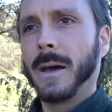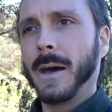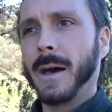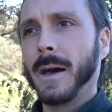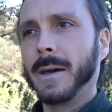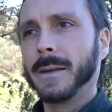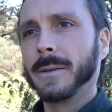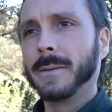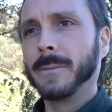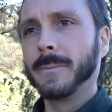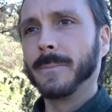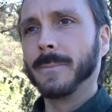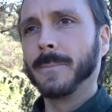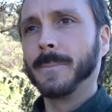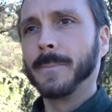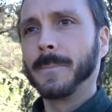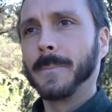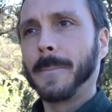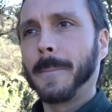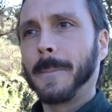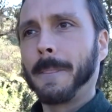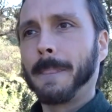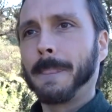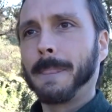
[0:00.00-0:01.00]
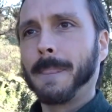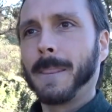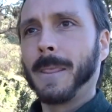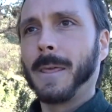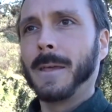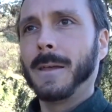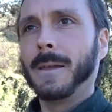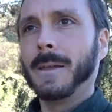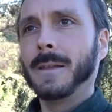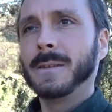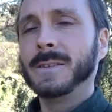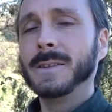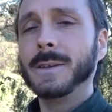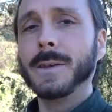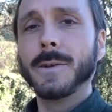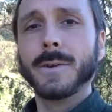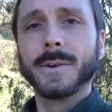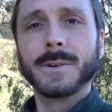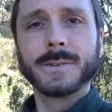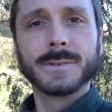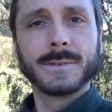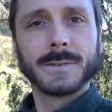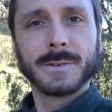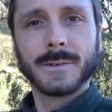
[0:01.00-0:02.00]
And
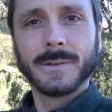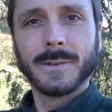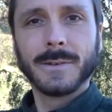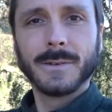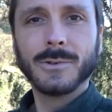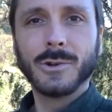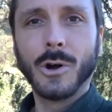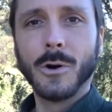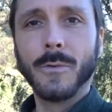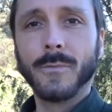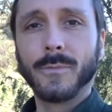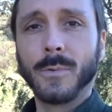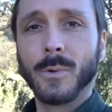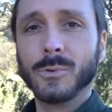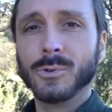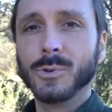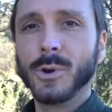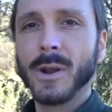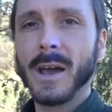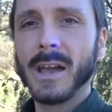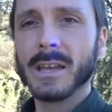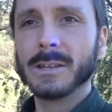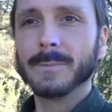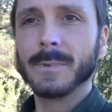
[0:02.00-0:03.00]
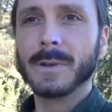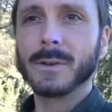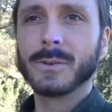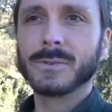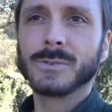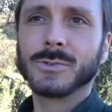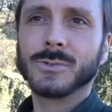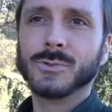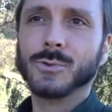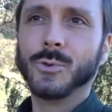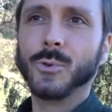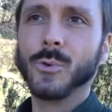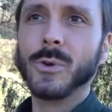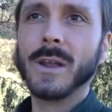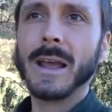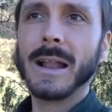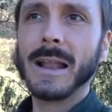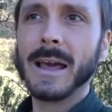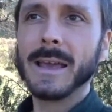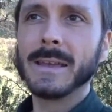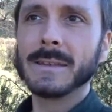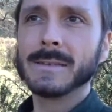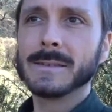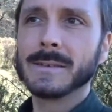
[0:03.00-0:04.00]
tears come from your eyes because you
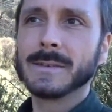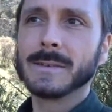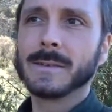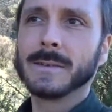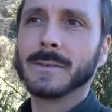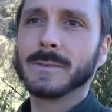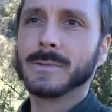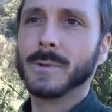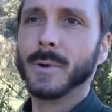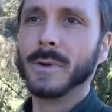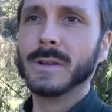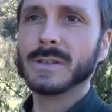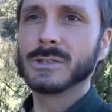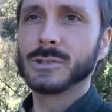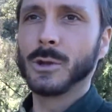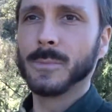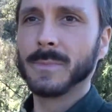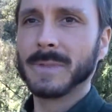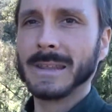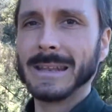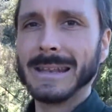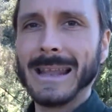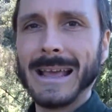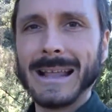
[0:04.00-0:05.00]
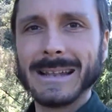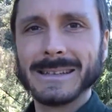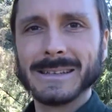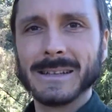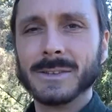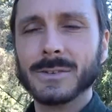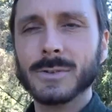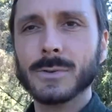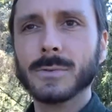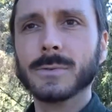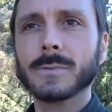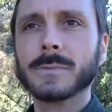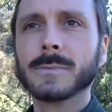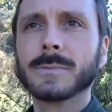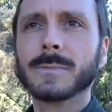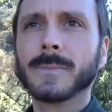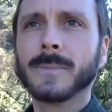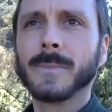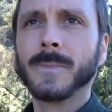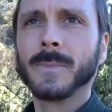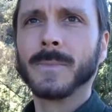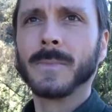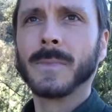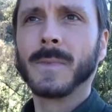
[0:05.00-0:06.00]
realize there is something else in you.
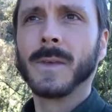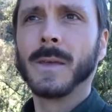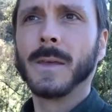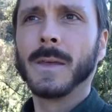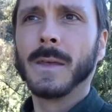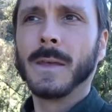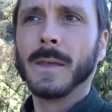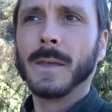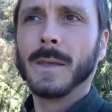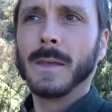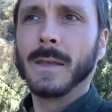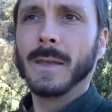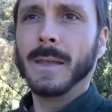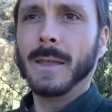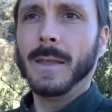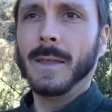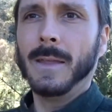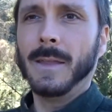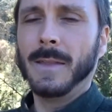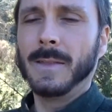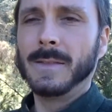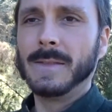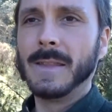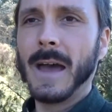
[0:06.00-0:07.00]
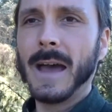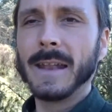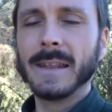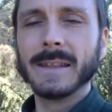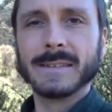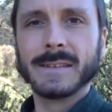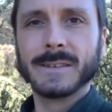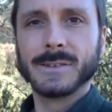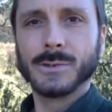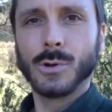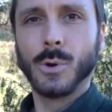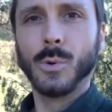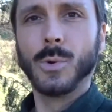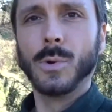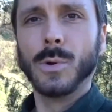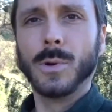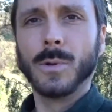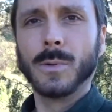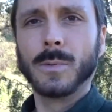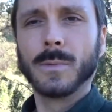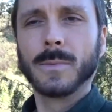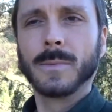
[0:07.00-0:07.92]
That is the soul.